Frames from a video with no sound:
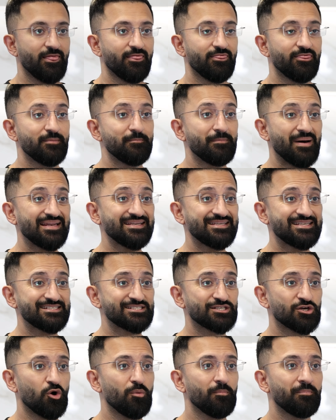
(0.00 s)
The
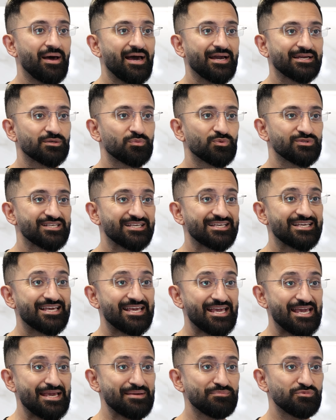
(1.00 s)
Mantis Compact was a
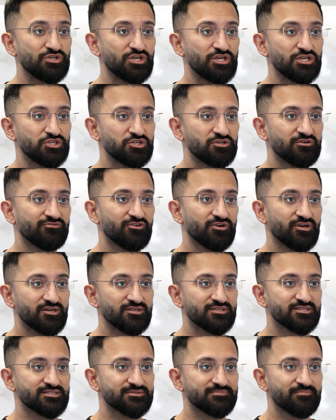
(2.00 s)
game changer for
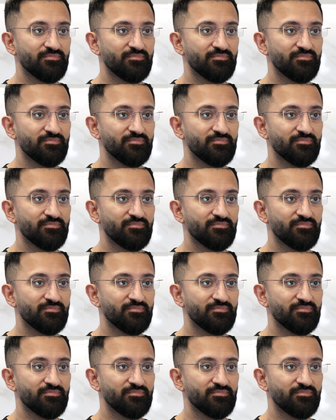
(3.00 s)
us.